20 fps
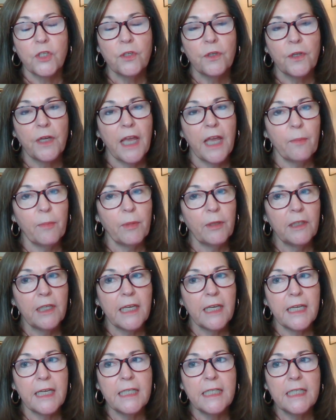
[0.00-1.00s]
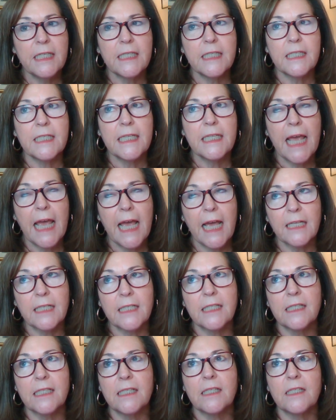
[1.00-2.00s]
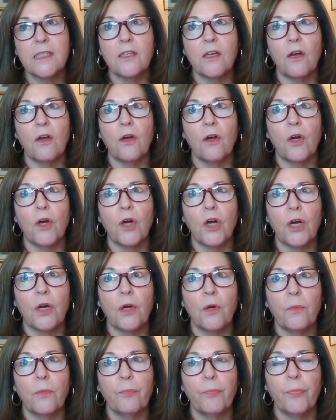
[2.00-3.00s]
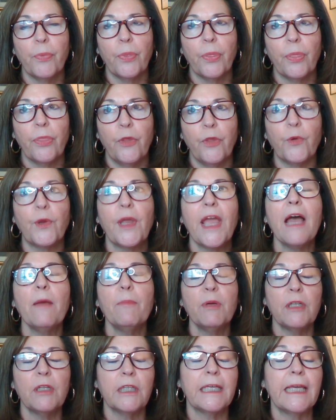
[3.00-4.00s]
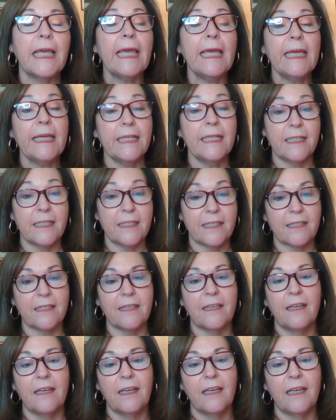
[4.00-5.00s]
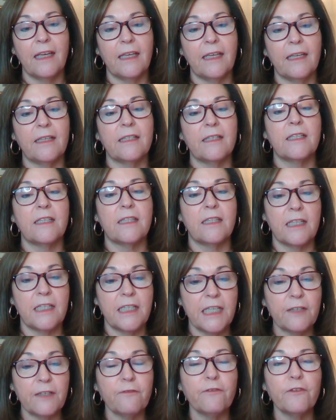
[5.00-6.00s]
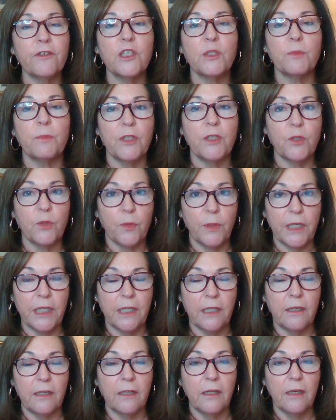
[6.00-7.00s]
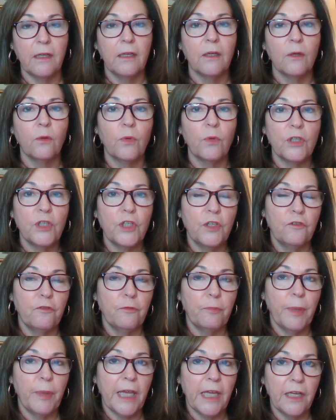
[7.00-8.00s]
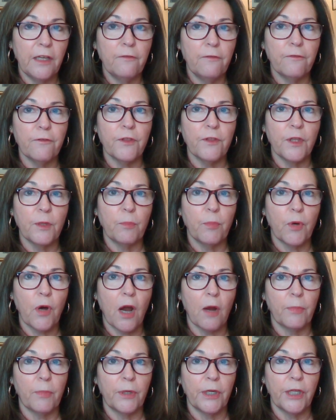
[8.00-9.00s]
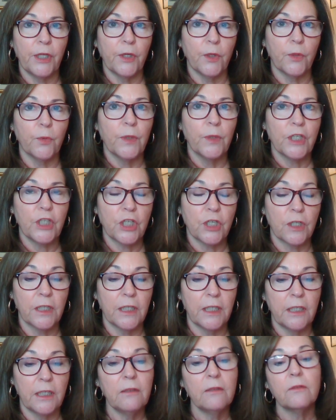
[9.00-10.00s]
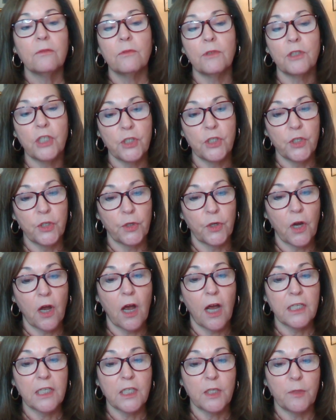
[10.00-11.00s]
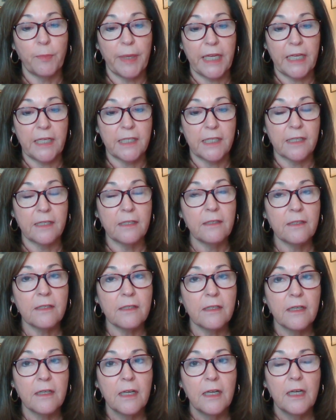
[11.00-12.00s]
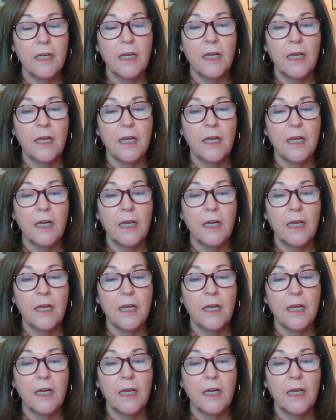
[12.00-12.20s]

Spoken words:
Sure. Capital gains taxes are, your capital gains is the difference between what you've paid for the property originally, which is your cost basis.